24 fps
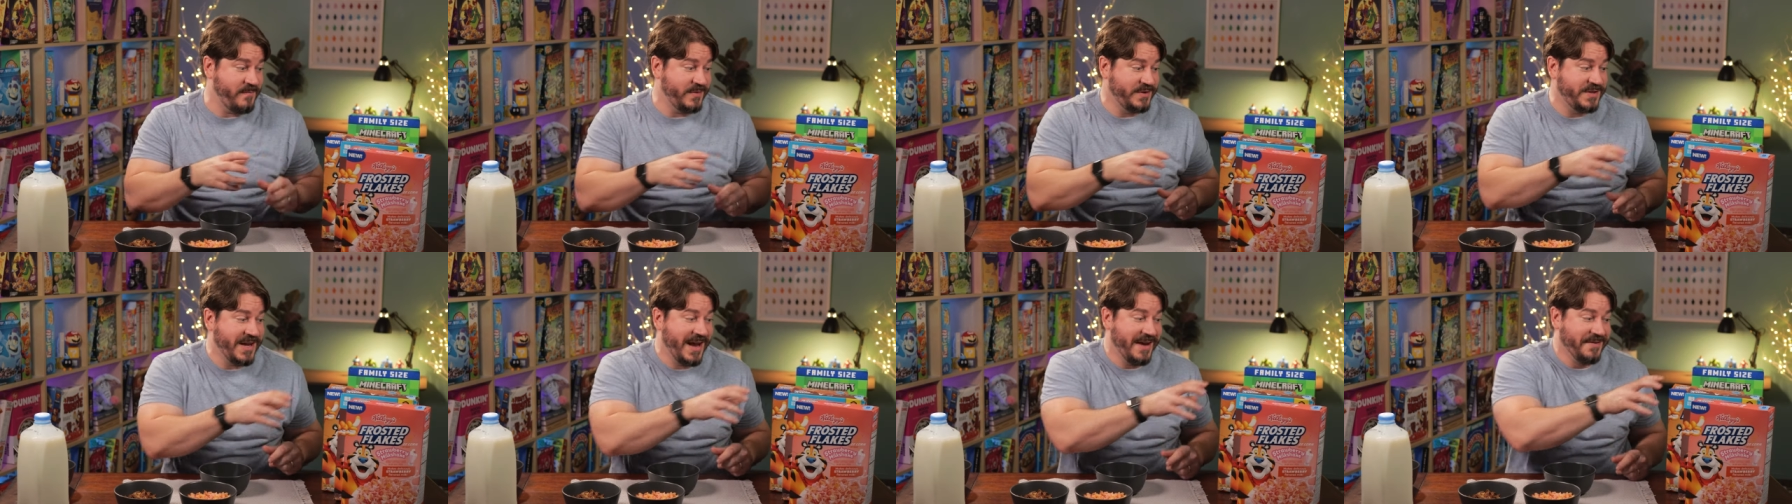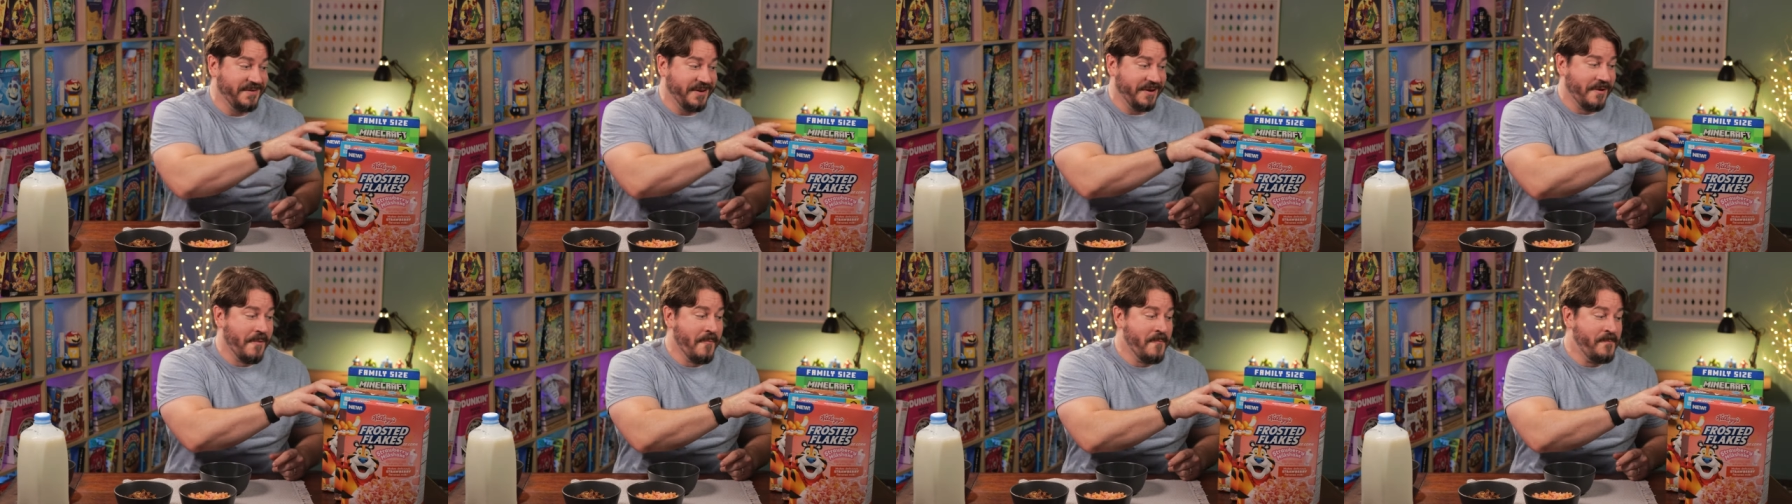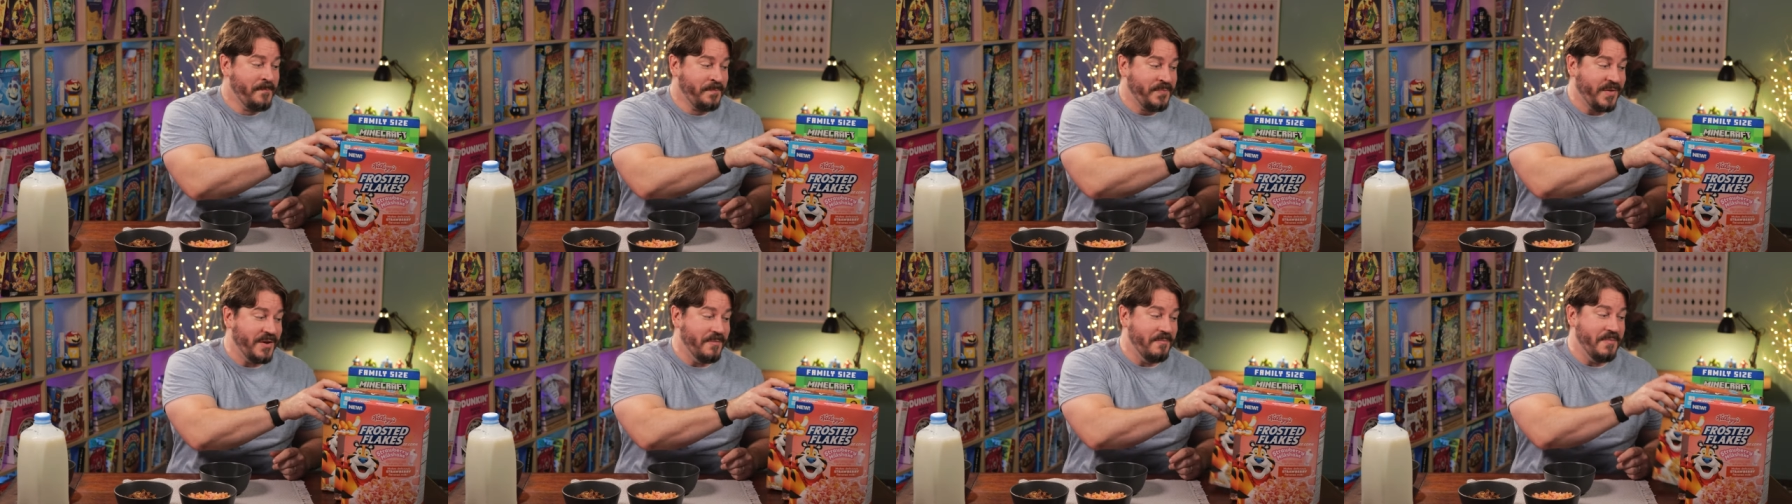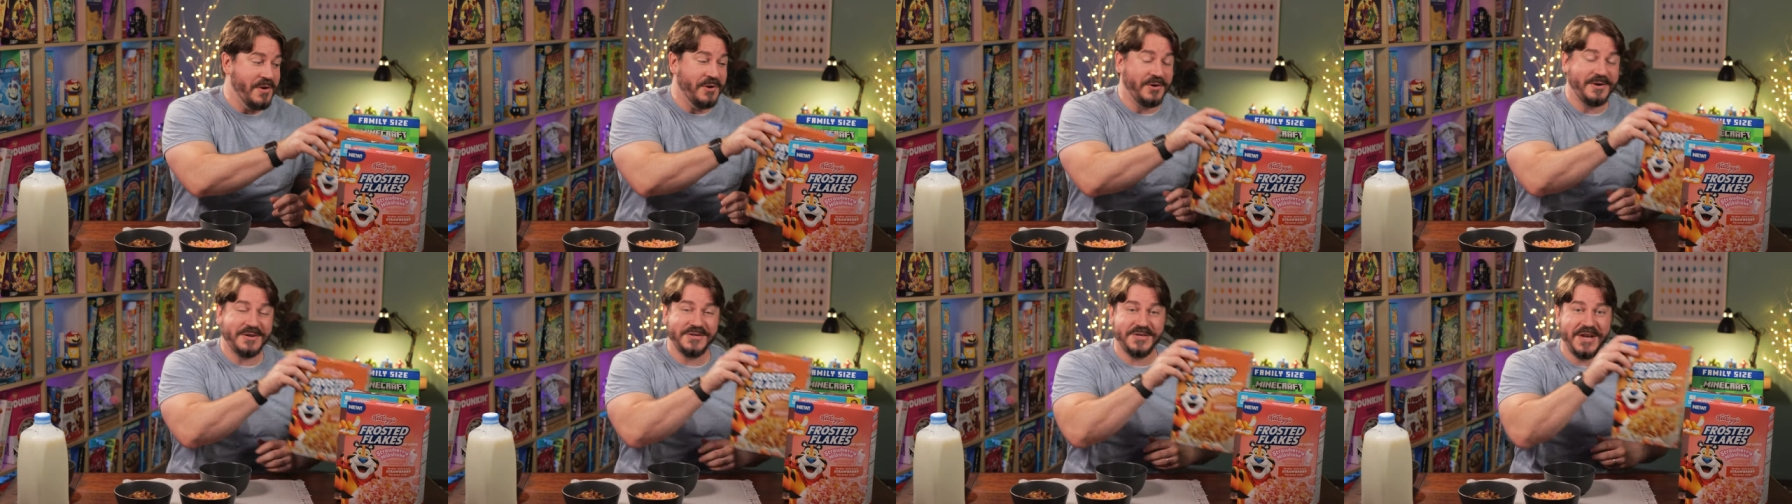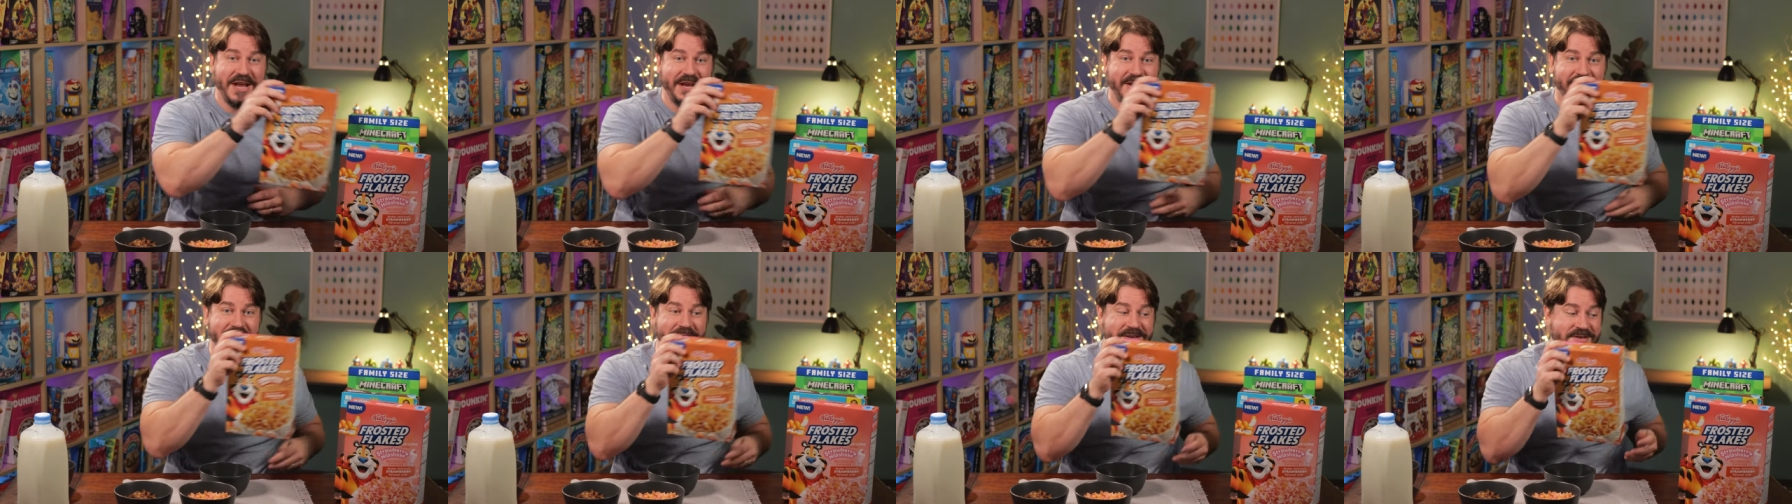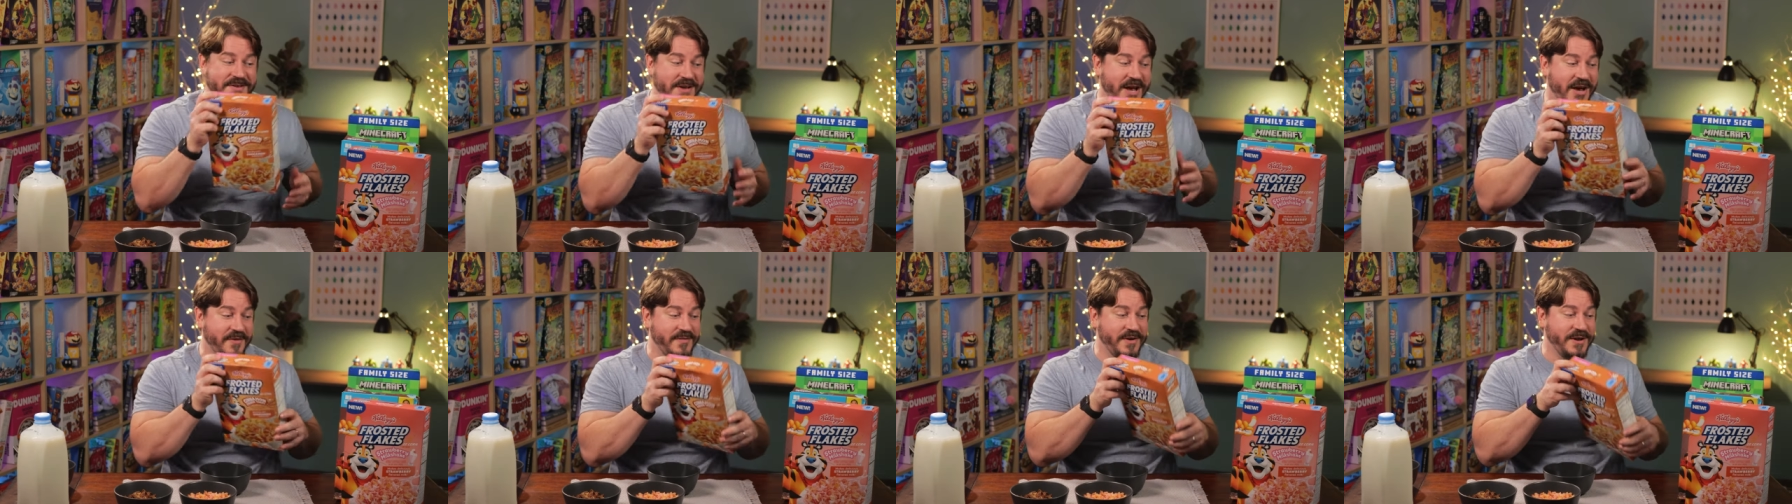emphasizing the
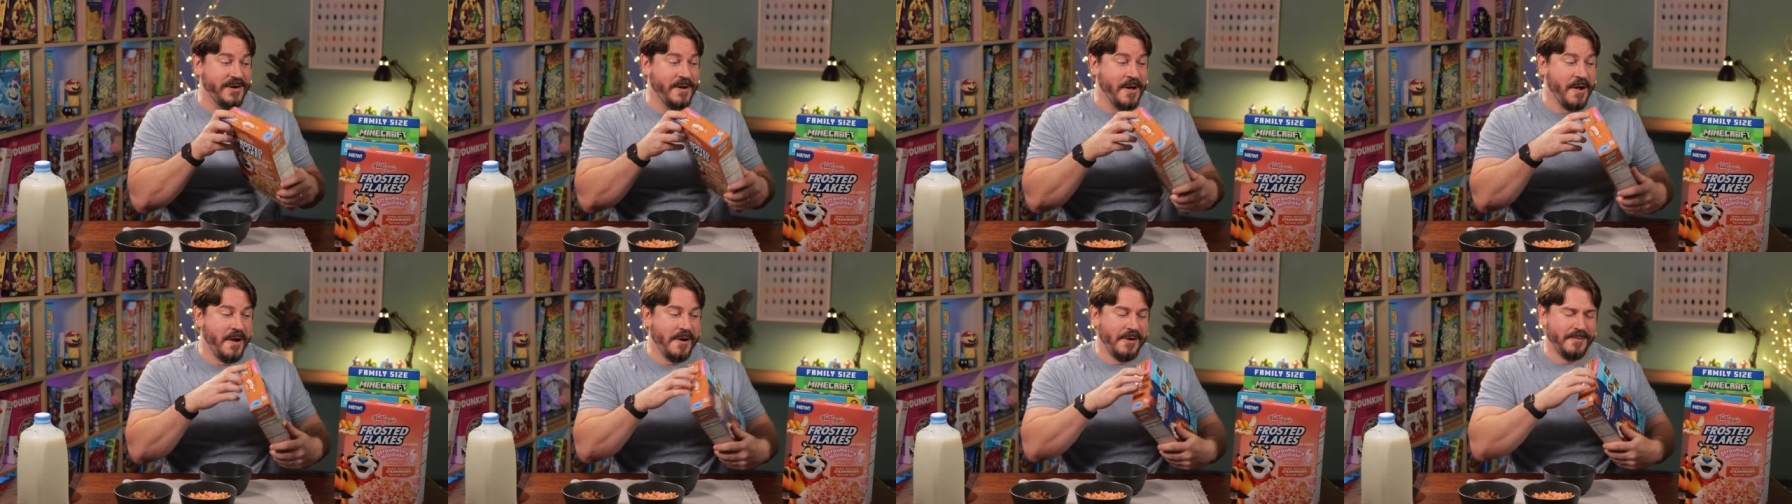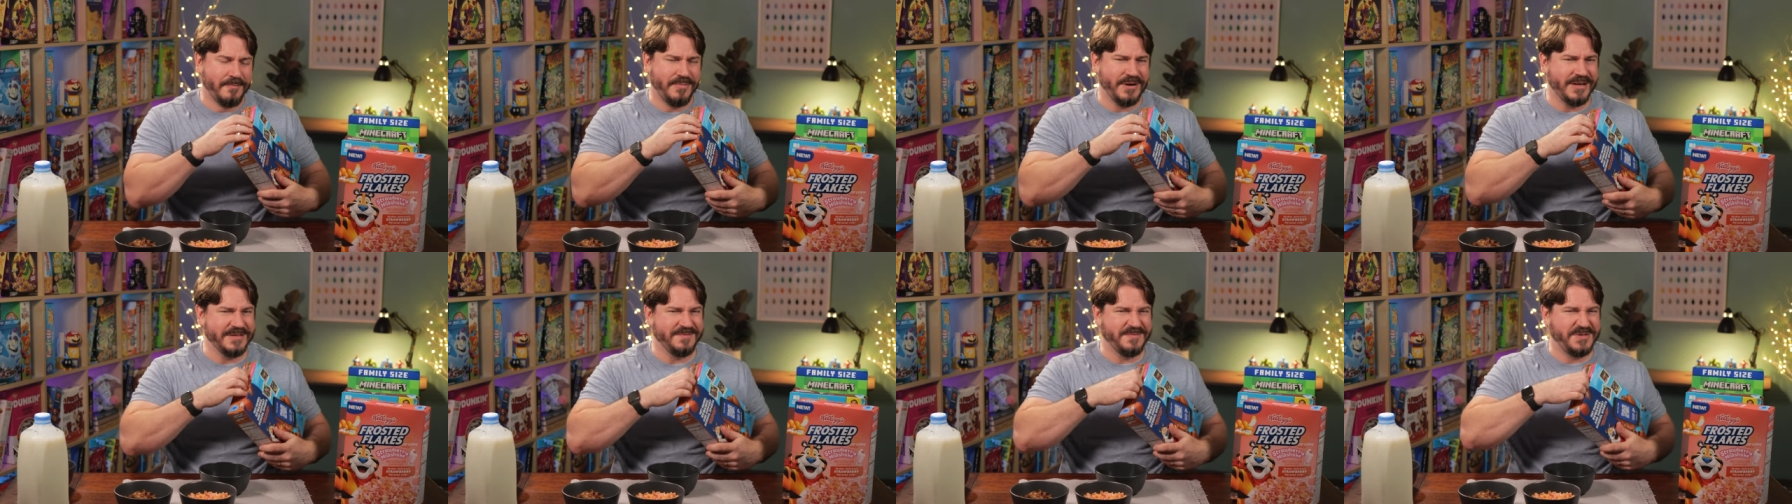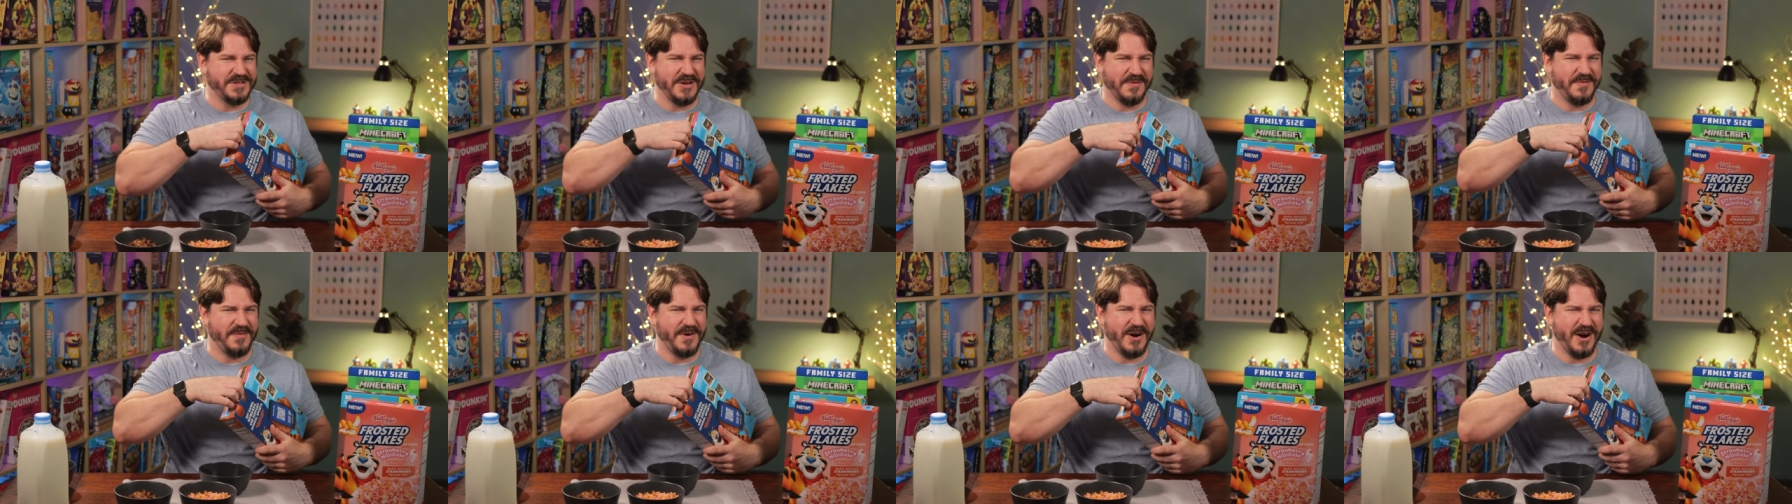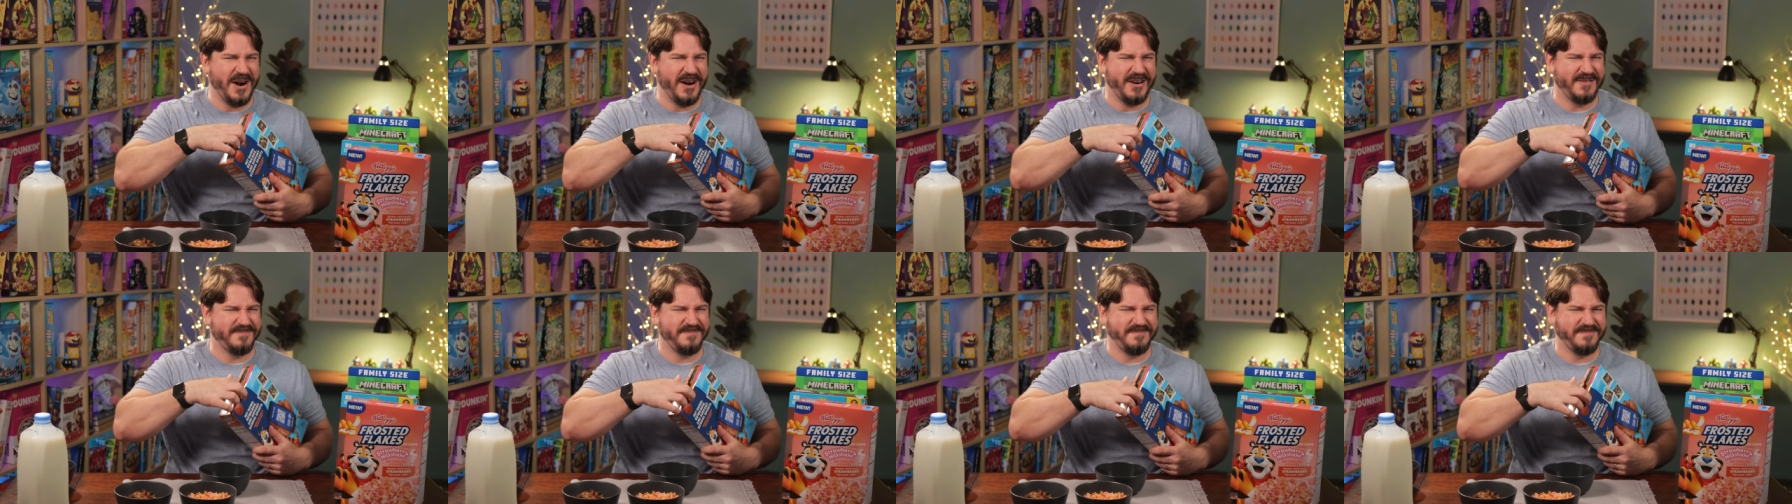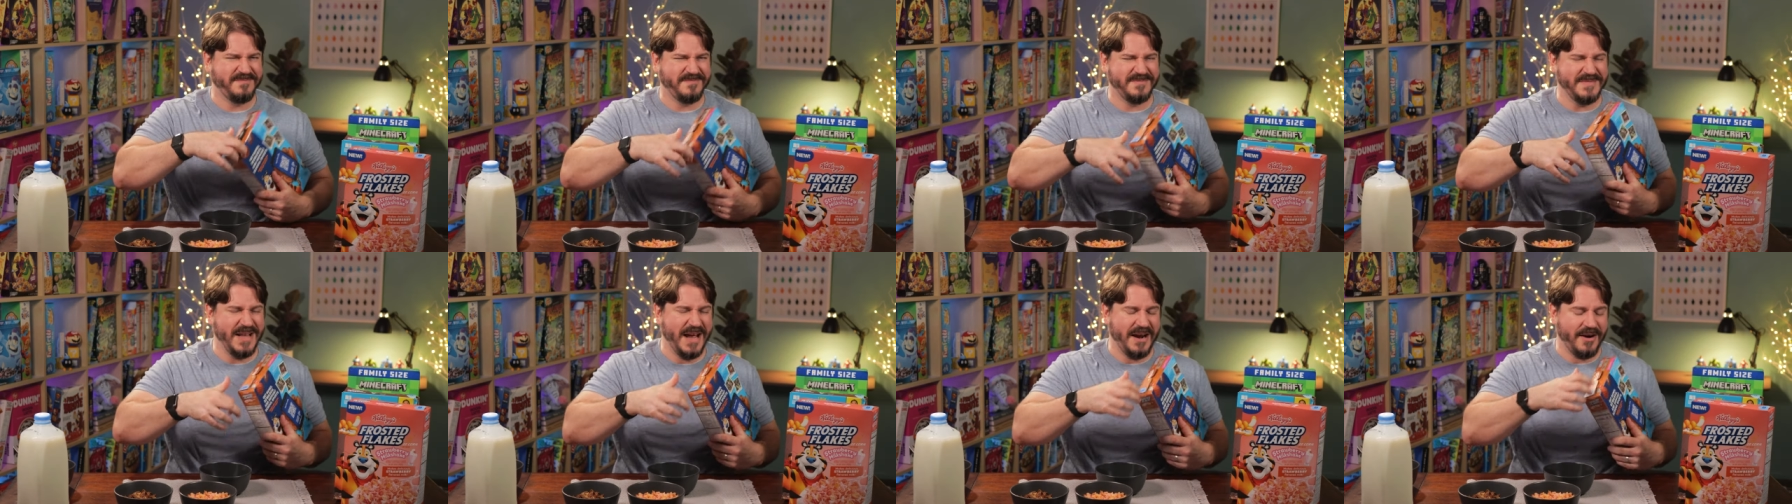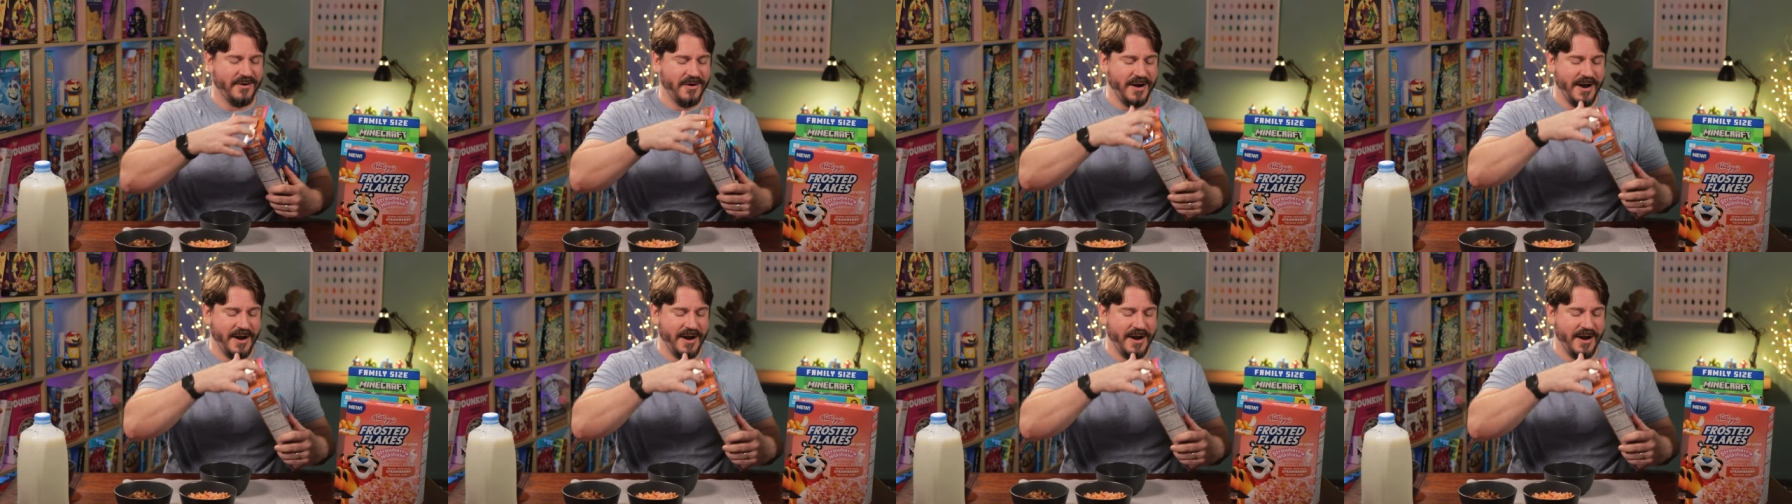milkshakeness of it but so far, not